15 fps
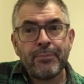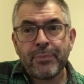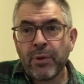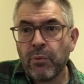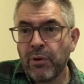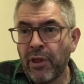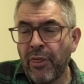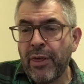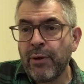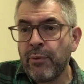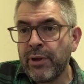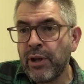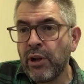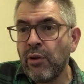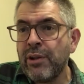what I think we
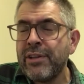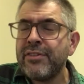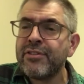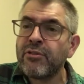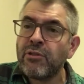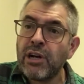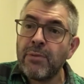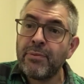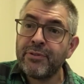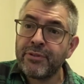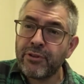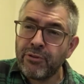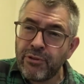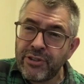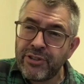can only describe as
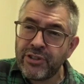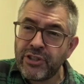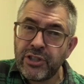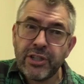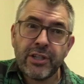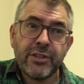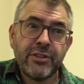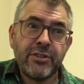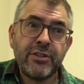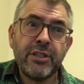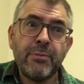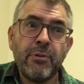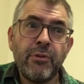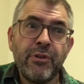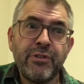Christian
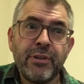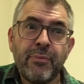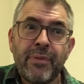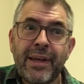consumerism,